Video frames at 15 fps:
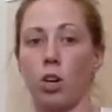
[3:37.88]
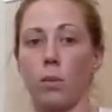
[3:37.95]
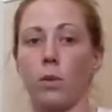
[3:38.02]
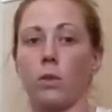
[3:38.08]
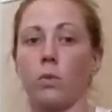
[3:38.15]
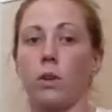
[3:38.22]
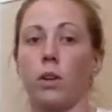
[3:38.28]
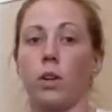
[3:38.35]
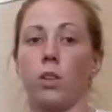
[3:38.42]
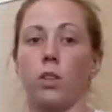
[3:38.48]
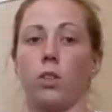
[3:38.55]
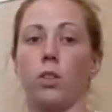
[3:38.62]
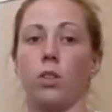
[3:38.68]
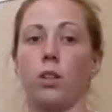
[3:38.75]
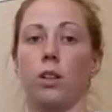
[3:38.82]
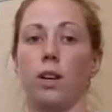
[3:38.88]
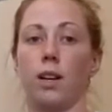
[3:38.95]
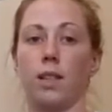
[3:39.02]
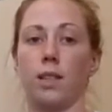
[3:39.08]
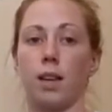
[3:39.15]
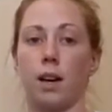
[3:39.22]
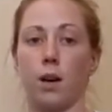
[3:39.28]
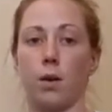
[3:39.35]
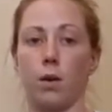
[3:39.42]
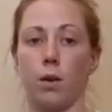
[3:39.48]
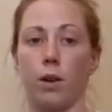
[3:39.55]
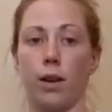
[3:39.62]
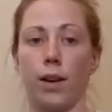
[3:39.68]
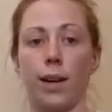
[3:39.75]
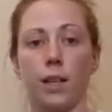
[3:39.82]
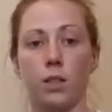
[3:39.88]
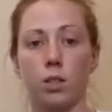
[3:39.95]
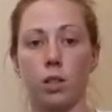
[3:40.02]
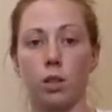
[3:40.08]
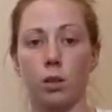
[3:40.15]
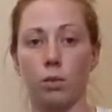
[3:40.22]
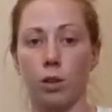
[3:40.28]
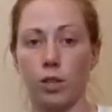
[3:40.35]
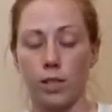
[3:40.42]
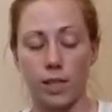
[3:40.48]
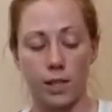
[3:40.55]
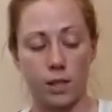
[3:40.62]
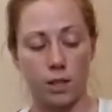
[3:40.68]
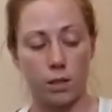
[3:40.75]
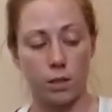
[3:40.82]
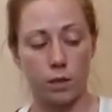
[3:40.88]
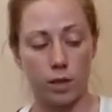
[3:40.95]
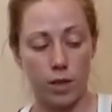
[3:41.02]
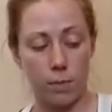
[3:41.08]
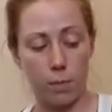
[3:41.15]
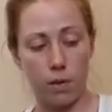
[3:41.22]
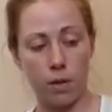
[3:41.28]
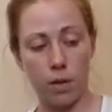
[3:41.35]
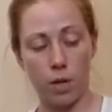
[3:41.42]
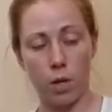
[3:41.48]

time as we're going to utilize our external rotators of the hip